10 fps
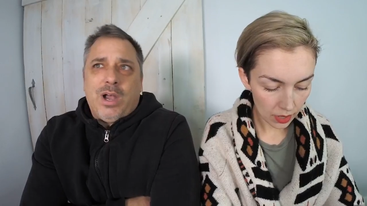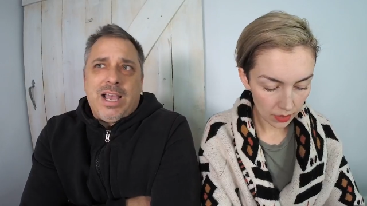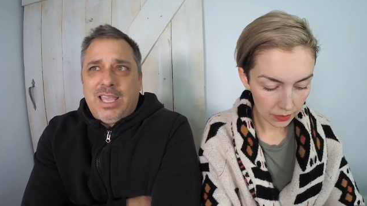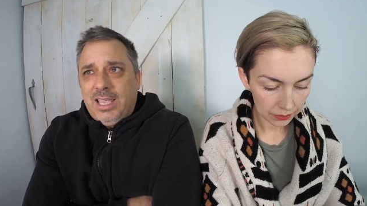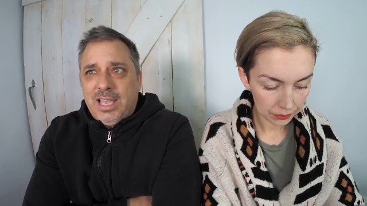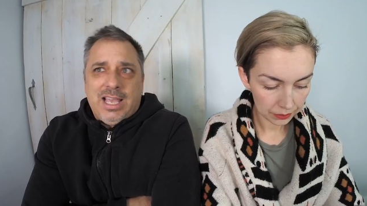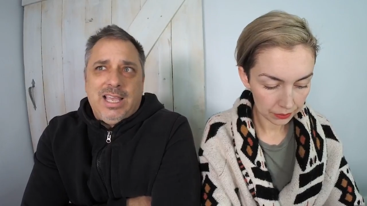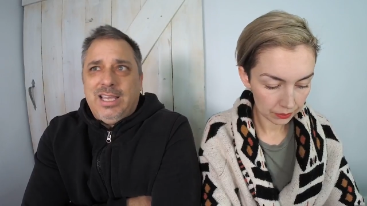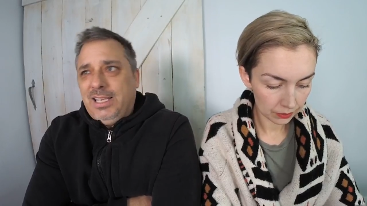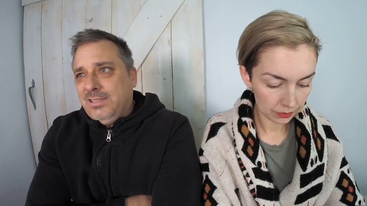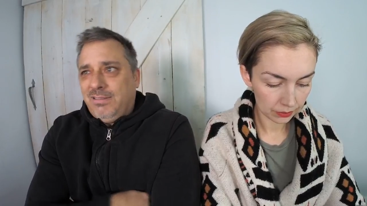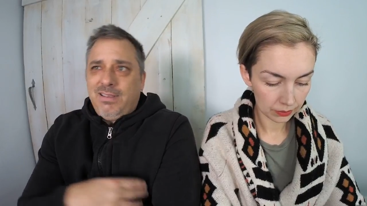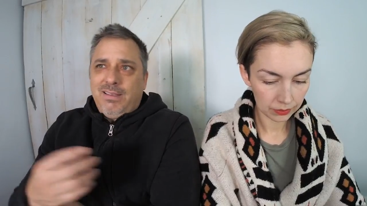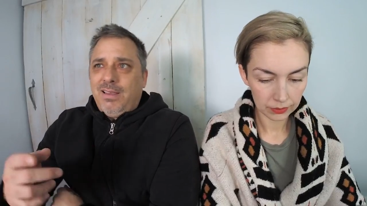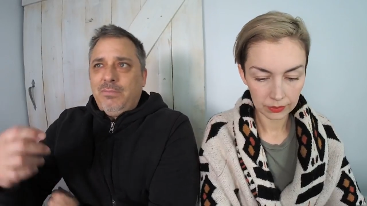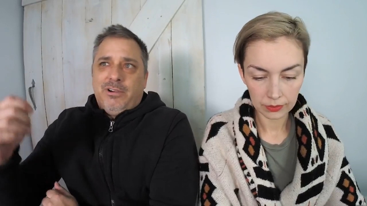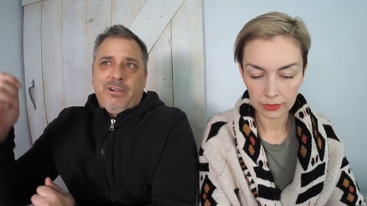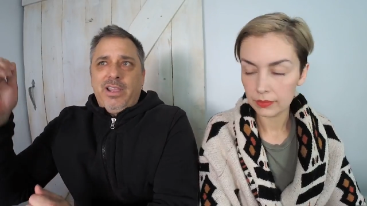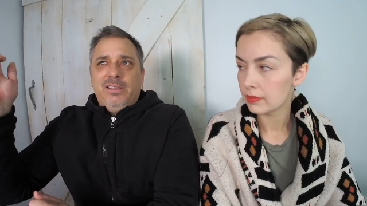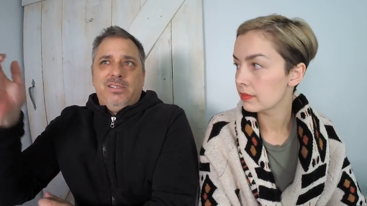Speaker 1: wacky guy, and he's I'm
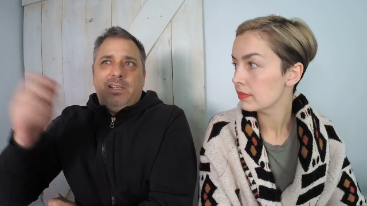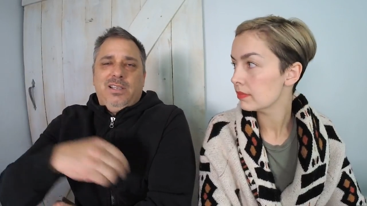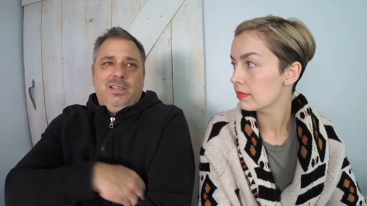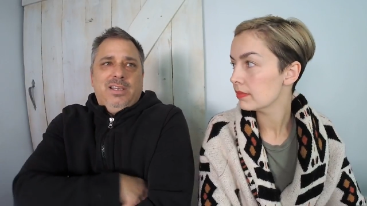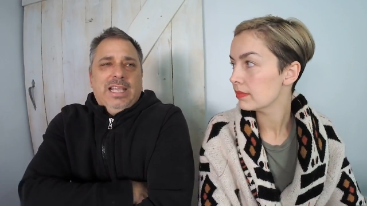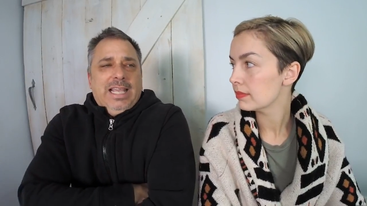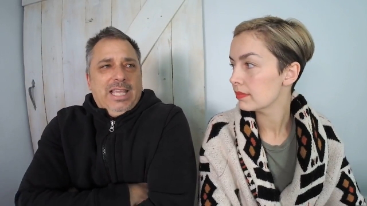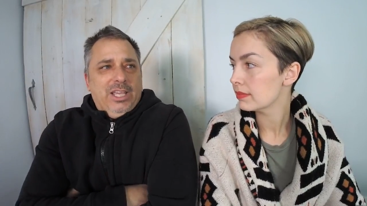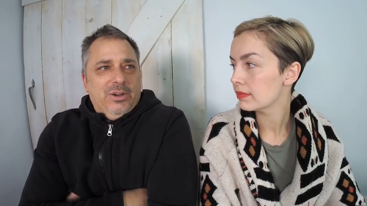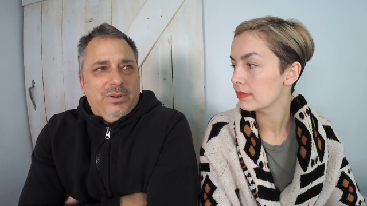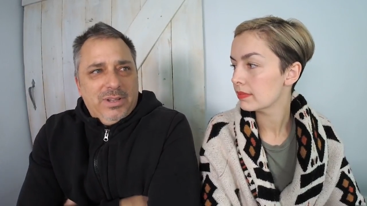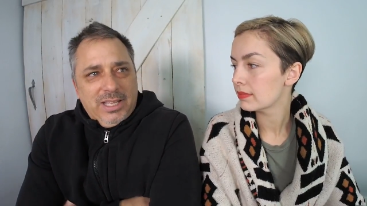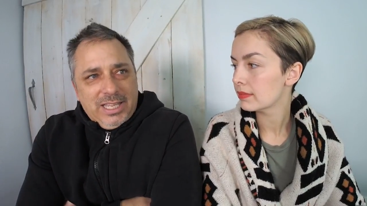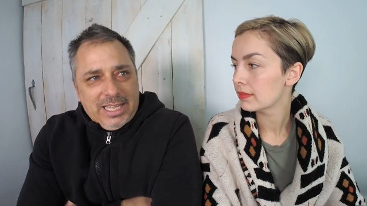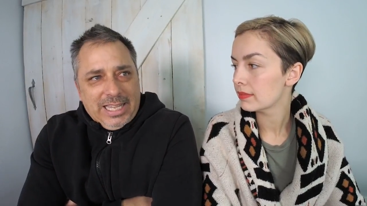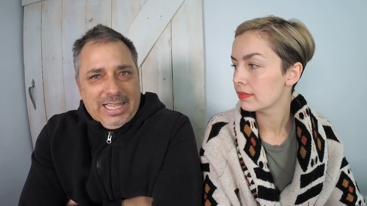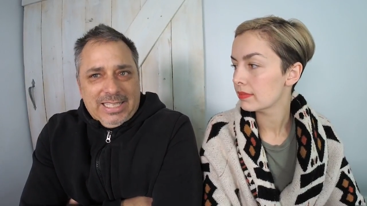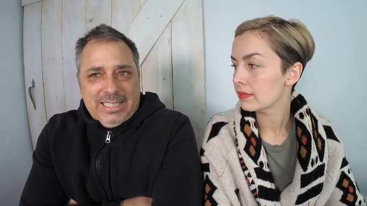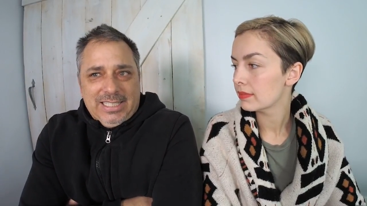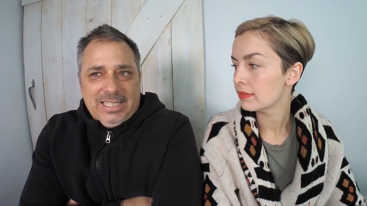crazy, and
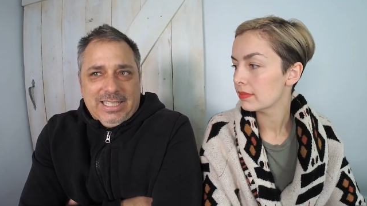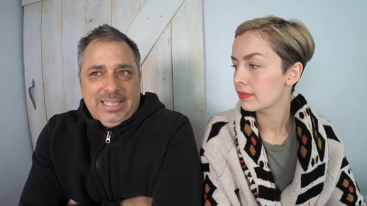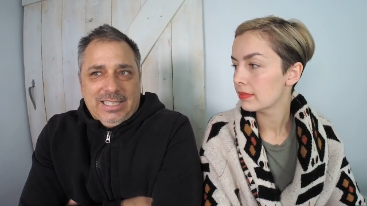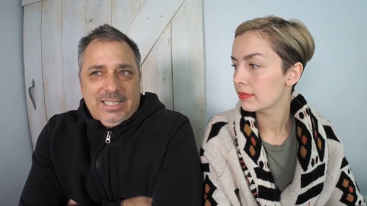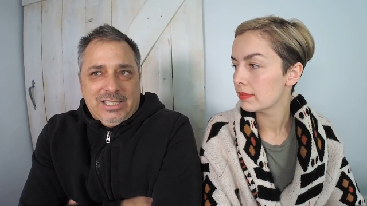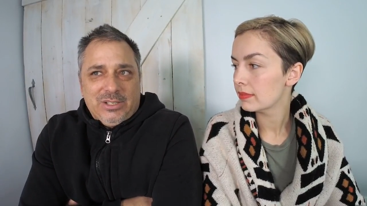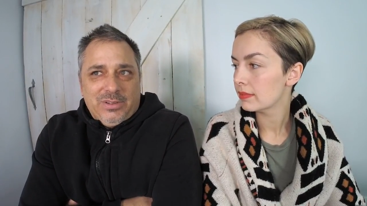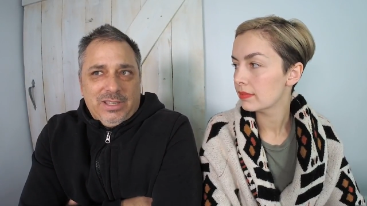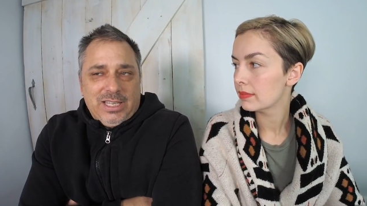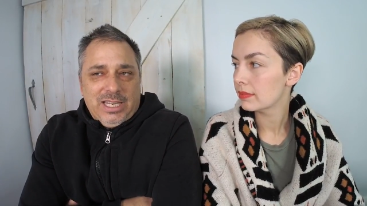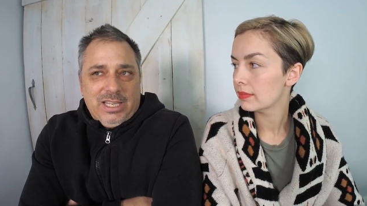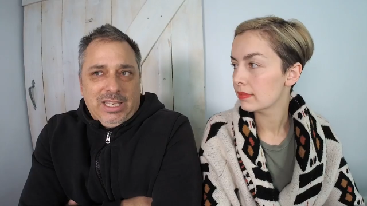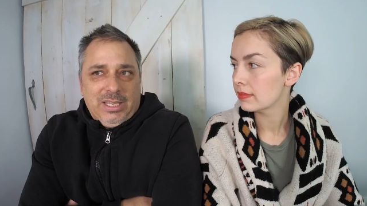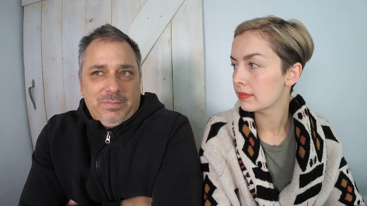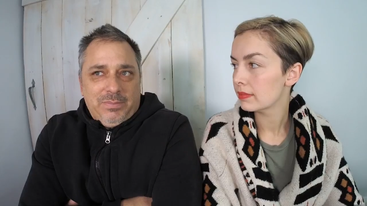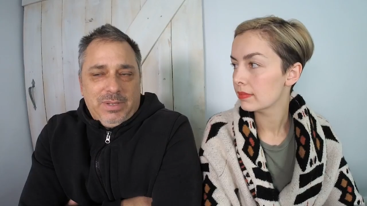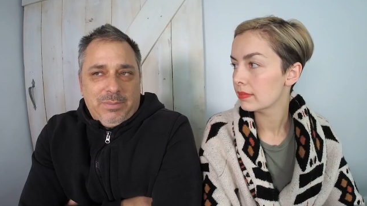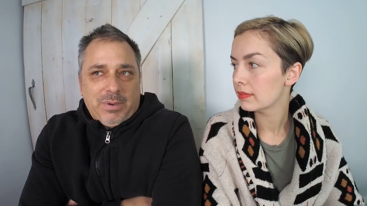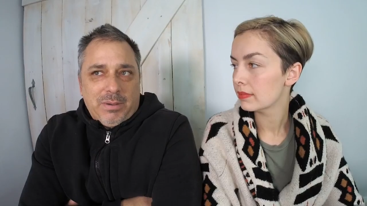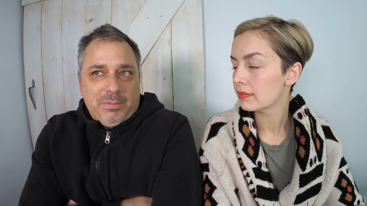And so then
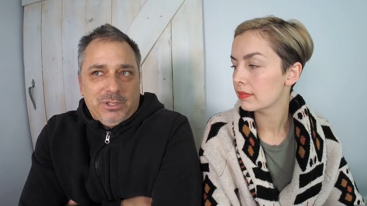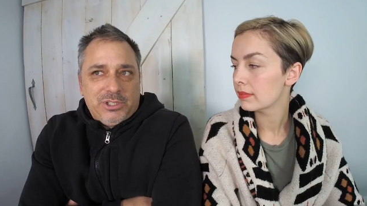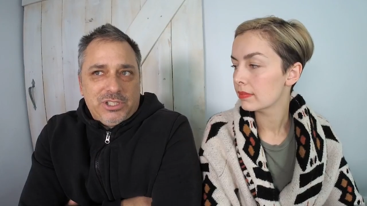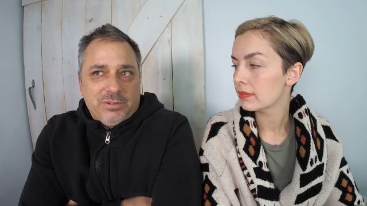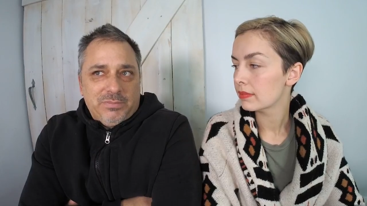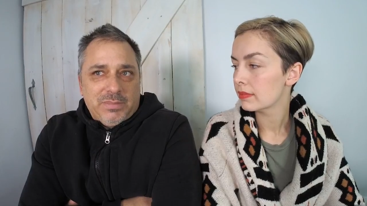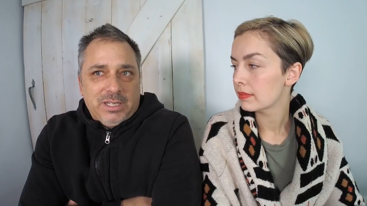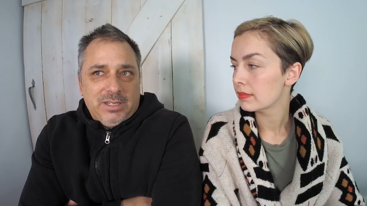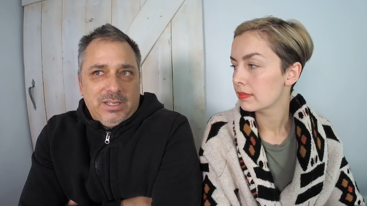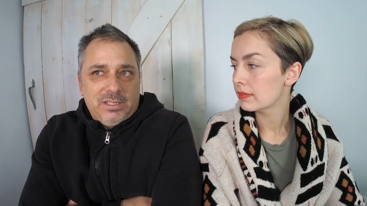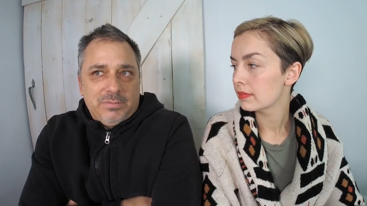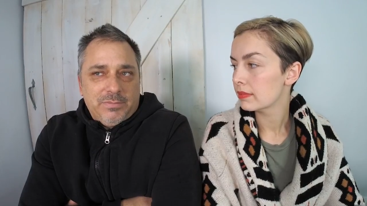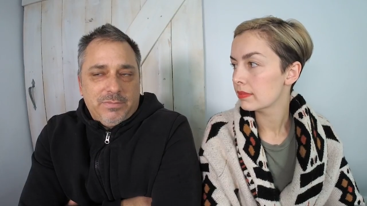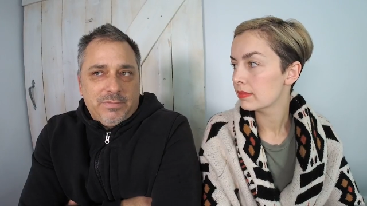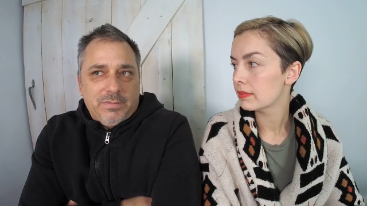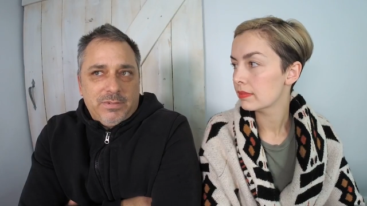he published some